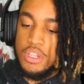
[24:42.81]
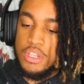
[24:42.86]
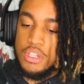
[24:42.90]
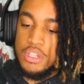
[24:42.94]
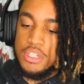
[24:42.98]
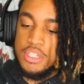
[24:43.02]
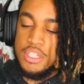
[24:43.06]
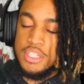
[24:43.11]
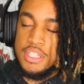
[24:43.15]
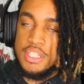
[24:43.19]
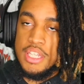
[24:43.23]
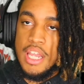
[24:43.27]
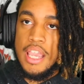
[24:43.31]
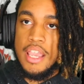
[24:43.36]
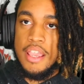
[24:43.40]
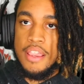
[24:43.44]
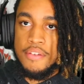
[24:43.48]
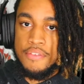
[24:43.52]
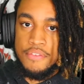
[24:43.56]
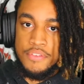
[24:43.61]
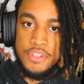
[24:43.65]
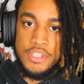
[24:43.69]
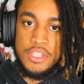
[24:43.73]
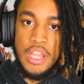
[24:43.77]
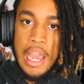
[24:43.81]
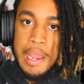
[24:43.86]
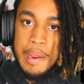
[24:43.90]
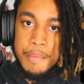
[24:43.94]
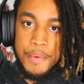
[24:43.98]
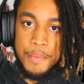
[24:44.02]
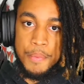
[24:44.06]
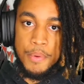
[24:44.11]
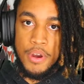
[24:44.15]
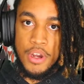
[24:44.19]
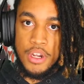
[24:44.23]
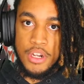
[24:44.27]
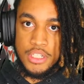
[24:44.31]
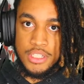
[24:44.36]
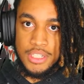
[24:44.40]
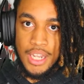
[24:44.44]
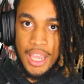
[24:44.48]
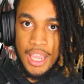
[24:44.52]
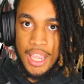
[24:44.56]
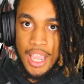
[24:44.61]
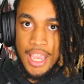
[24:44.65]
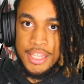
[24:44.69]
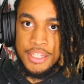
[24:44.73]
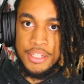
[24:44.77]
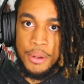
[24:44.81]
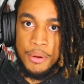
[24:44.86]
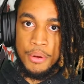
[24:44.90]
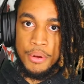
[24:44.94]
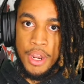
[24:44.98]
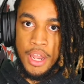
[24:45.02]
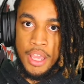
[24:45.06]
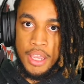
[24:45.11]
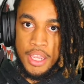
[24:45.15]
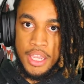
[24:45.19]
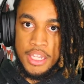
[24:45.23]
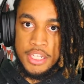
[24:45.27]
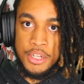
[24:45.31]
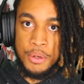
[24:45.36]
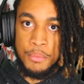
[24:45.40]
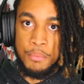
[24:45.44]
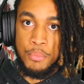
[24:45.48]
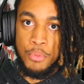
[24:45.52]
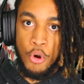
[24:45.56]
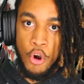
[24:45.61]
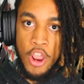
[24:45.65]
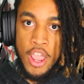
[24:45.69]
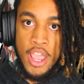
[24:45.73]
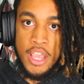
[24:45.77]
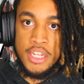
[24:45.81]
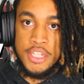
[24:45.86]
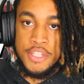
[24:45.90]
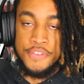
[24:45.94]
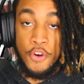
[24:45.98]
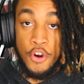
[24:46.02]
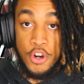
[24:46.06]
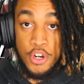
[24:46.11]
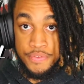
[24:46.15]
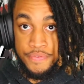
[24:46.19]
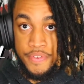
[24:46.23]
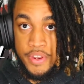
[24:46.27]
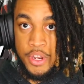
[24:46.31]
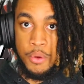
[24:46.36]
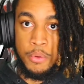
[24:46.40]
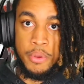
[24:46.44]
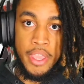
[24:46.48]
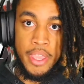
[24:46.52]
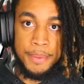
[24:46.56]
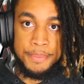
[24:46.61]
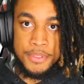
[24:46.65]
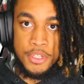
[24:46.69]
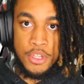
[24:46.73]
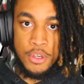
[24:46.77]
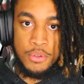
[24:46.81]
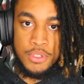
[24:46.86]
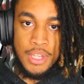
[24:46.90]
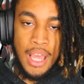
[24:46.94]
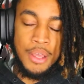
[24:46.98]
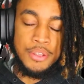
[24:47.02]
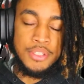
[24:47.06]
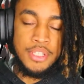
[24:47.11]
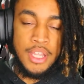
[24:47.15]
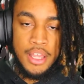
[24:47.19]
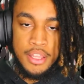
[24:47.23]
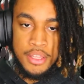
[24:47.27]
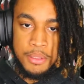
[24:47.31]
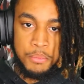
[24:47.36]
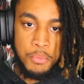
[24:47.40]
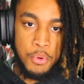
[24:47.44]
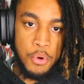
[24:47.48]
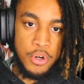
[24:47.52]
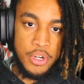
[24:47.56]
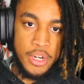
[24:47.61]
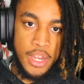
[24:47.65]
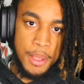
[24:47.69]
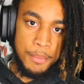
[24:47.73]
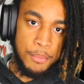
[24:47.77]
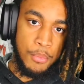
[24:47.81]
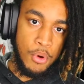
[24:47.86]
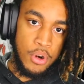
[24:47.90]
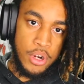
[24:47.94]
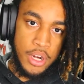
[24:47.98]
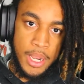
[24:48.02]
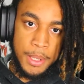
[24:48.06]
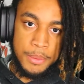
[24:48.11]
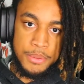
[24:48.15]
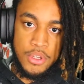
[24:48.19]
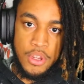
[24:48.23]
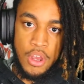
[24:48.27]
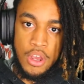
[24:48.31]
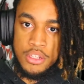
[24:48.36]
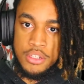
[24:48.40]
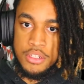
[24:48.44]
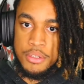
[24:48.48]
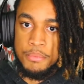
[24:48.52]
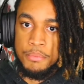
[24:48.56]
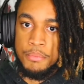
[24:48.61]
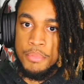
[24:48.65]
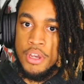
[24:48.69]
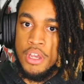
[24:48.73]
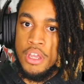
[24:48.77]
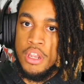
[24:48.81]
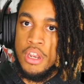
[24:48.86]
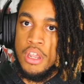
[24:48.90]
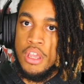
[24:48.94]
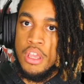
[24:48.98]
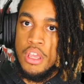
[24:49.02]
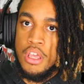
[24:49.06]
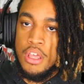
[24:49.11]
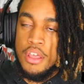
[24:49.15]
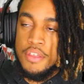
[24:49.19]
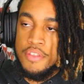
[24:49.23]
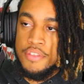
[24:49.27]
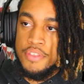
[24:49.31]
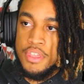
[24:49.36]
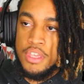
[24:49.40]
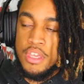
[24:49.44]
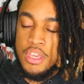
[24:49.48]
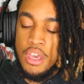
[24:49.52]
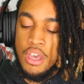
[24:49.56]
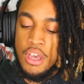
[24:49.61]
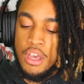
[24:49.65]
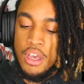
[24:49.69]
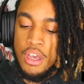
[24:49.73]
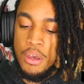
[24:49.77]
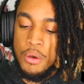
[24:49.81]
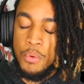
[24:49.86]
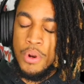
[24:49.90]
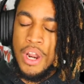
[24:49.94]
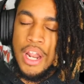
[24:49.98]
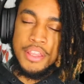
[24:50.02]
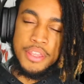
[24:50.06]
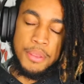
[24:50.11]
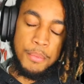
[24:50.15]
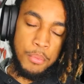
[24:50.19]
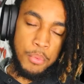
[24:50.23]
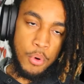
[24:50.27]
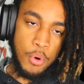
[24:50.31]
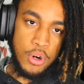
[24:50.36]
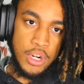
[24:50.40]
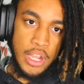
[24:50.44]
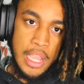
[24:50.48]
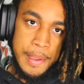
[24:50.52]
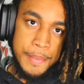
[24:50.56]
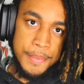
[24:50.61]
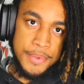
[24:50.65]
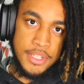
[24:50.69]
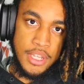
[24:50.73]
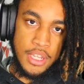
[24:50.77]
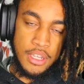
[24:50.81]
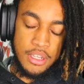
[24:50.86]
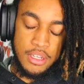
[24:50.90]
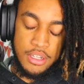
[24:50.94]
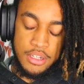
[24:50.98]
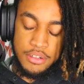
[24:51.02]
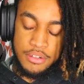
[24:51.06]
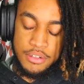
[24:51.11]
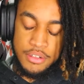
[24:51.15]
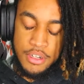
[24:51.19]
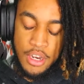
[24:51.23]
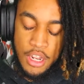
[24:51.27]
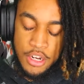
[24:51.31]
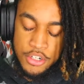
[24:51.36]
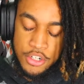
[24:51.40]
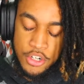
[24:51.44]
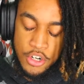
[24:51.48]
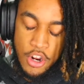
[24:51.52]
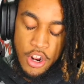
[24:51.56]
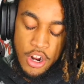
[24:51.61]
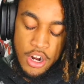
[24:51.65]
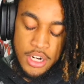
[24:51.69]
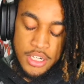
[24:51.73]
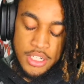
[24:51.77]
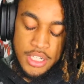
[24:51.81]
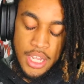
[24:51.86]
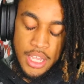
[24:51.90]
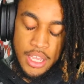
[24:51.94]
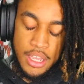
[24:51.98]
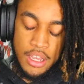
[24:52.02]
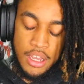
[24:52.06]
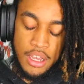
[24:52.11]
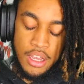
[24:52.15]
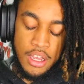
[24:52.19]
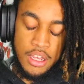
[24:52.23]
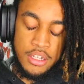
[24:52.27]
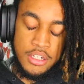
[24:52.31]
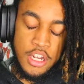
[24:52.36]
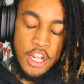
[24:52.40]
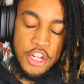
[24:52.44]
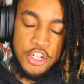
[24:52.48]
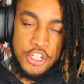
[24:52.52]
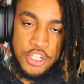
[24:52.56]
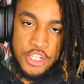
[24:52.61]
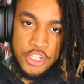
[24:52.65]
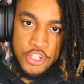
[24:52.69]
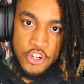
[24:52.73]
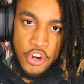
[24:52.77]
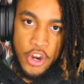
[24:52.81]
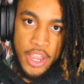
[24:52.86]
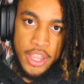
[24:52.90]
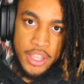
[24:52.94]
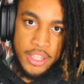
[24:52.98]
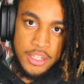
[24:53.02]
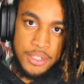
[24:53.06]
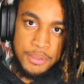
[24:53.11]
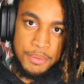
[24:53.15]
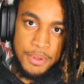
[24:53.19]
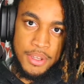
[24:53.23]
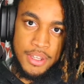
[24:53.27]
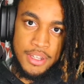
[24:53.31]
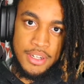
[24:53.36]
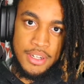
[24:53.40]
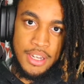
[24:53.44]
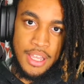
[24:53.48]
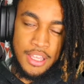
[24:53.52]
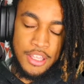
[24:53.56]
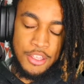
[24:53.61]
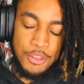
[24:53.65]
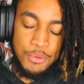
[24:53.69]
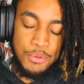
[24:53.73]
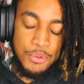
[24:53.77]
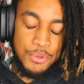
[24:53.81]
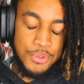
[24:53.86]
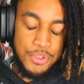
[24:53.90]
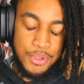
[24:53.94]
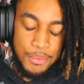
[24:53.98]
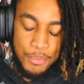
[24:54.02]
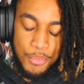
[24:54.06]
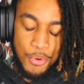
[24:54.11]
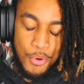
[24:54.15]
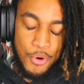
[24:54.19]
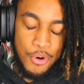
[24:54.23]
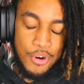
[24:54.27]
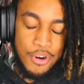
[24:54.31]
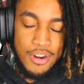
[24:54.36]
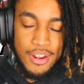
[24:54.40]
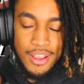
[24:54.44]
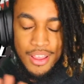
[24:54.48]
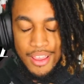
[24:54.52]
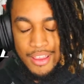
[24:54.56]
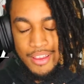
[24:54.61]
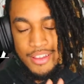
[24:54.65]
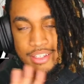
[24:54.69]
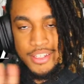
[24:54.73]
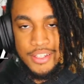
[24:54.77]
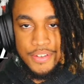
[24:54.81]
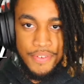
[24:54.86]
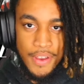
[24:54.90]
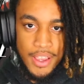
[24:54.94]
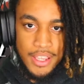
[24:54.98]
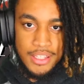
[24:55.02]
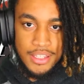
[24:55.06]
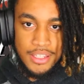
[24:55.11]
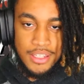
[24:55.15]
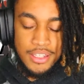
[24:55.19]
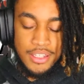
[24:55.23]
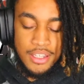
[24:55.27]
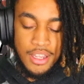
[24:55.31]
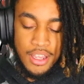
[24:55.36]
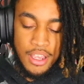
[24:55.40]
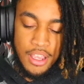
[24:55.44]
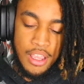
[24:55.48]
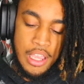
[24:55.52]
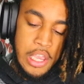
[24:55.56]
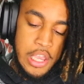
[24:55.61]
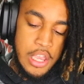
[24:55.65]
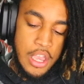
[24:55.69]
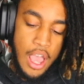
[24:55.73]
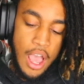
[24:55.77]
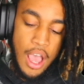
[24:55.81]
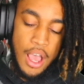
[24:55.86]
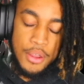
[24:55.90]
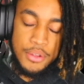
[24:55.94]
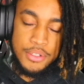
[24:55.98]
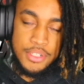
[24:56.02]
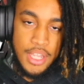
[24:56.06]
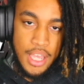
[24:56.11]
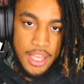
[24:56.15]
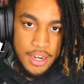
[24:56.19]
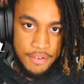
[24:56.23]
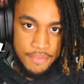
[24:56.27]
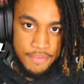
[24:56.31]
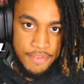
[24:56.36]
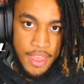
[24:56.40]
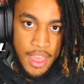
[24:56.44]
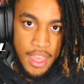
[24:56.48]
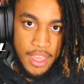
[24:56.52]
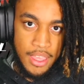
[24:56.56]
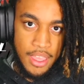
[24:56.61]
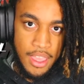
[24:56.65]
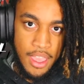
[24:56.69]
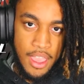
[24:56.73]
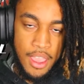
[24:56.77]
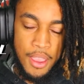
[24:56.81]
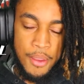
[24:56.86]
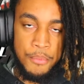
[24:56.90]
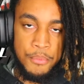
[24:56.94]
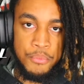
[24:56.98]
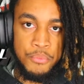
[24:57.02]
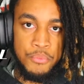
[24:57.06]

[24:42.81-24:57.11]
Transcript: saved Cyberpunk as a brand as far as video games goes. Outside of the board game, board game's awesome, but the well, not the board game. It's like a dungeon crawl. It's like a Dungeons and Dragons, but that you use a board. Suffice to say, outside of that game,